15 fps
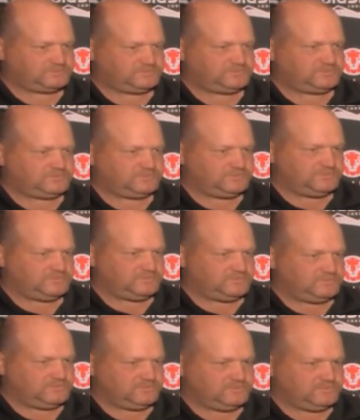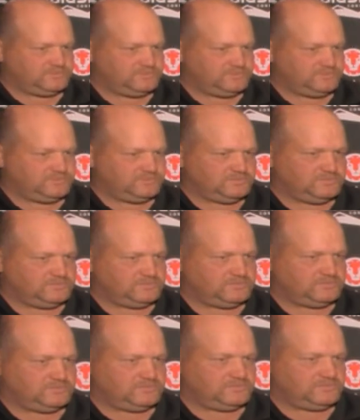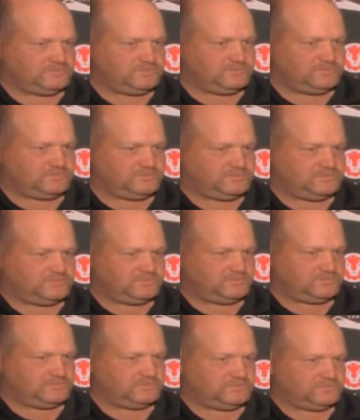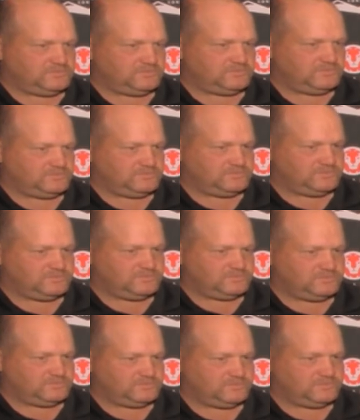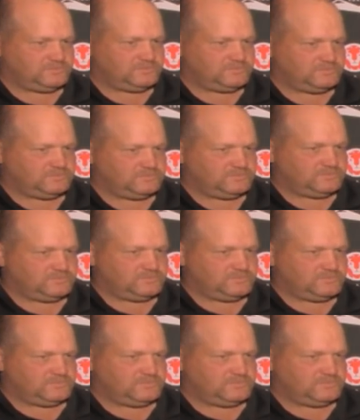[no speech]